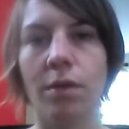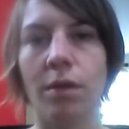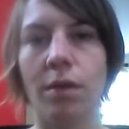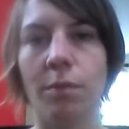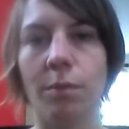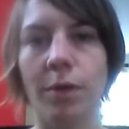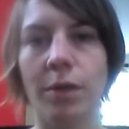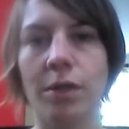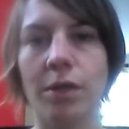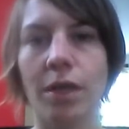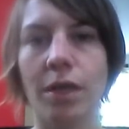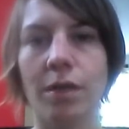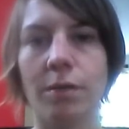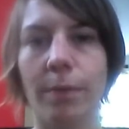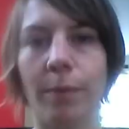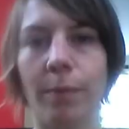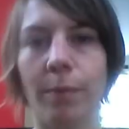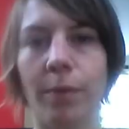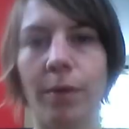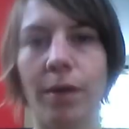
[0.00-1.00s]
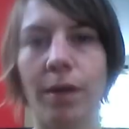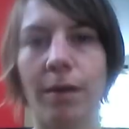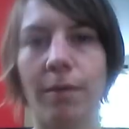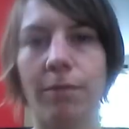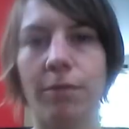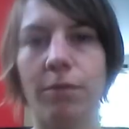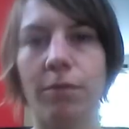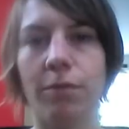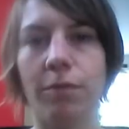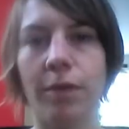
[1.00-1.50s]
in which case we would
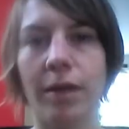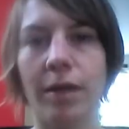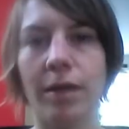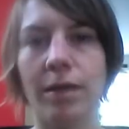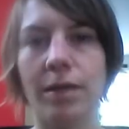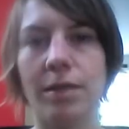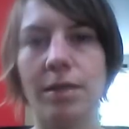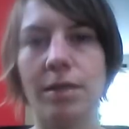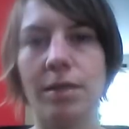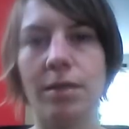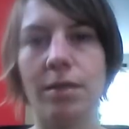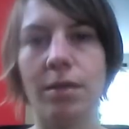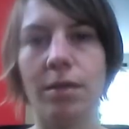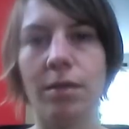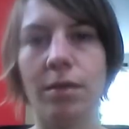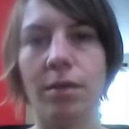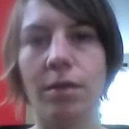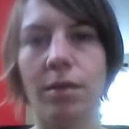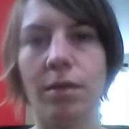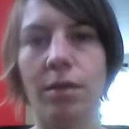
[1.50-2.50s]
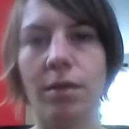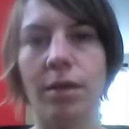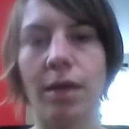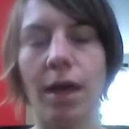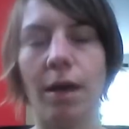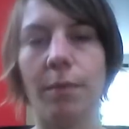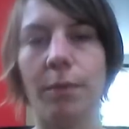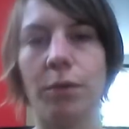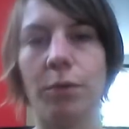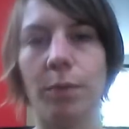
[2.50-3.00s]
have to face
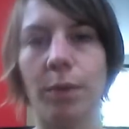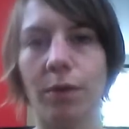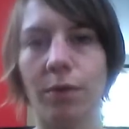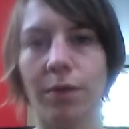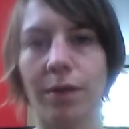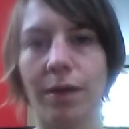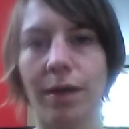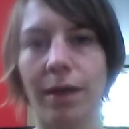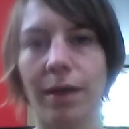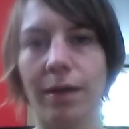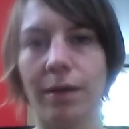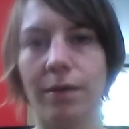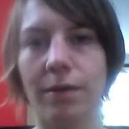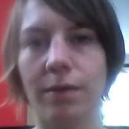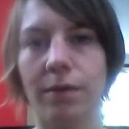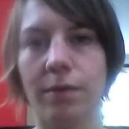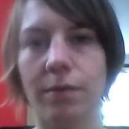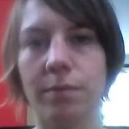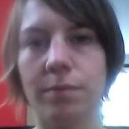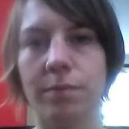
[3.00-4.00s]
that which we create.